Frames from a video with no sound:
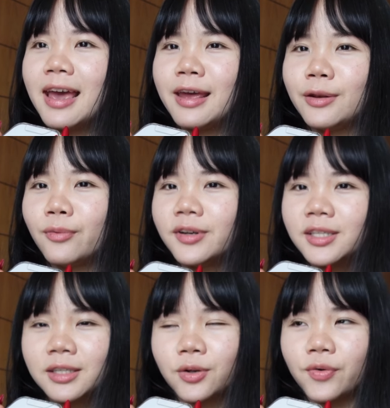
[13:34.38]
and it
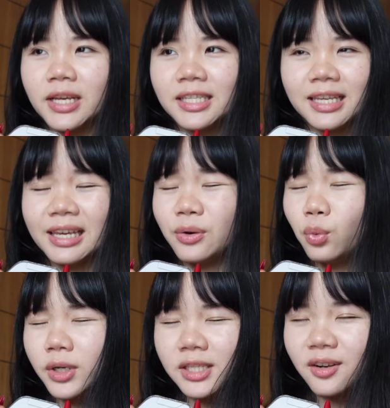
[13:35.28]
was
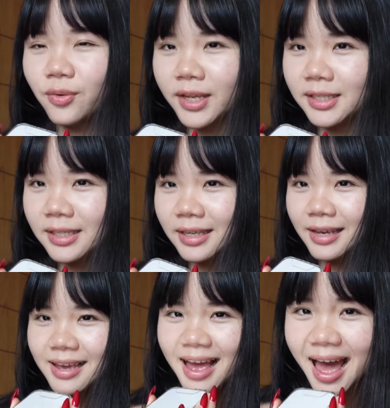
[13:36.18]

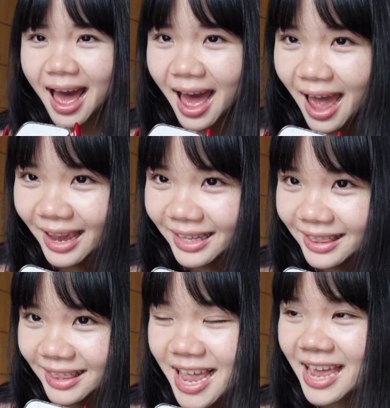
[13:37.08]
crazy. I
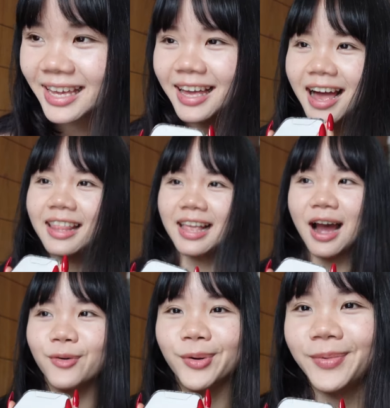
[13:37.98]
think
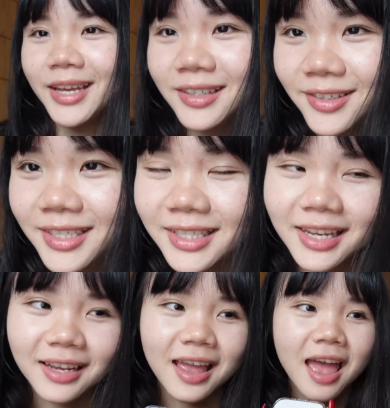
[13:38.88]
that will be
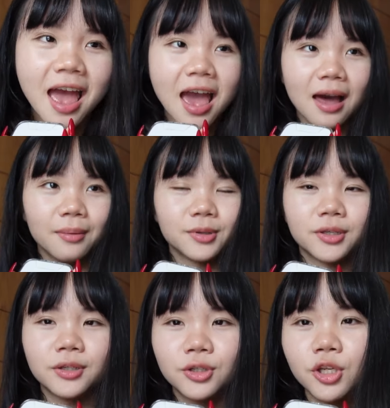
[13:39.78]
interesting
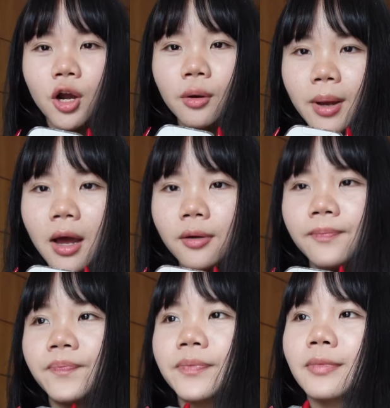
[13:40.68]
episode to talk about.
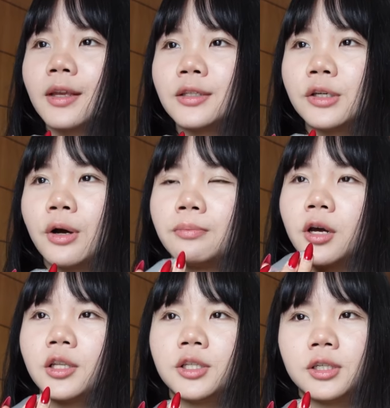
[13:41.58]
So I'm
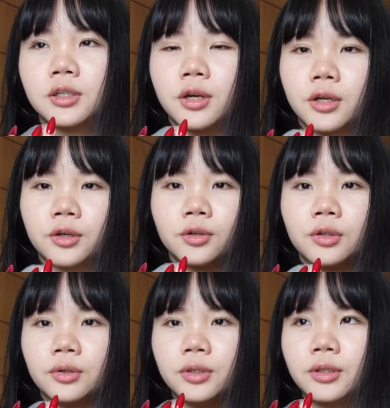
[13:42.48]
not just gonna
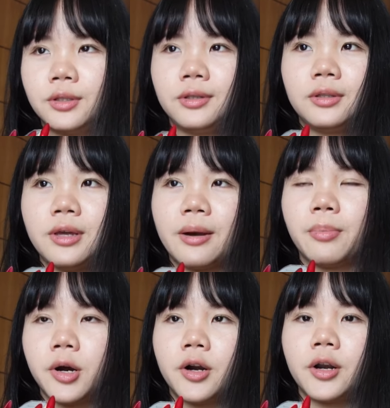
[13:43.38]
conclude that
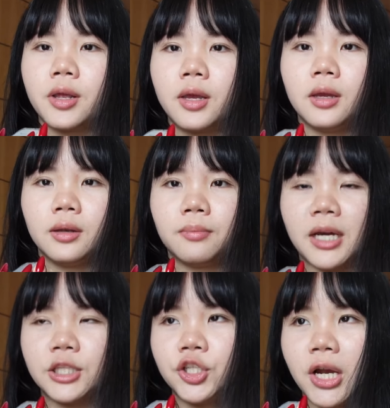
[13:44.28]
part in
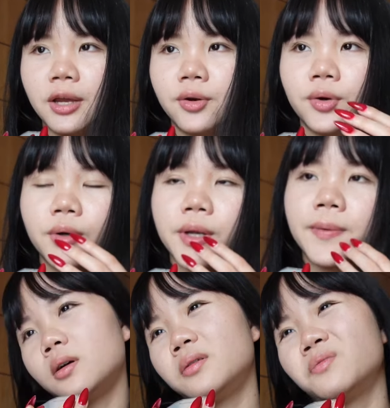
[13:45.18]
my childhood.
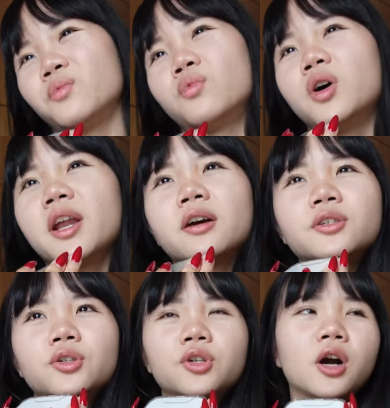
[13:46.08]
What
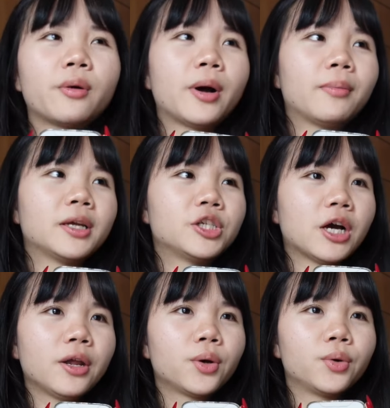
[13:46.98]
else to talk about my
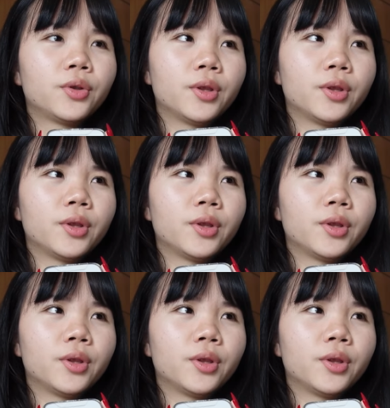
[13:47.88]
childhood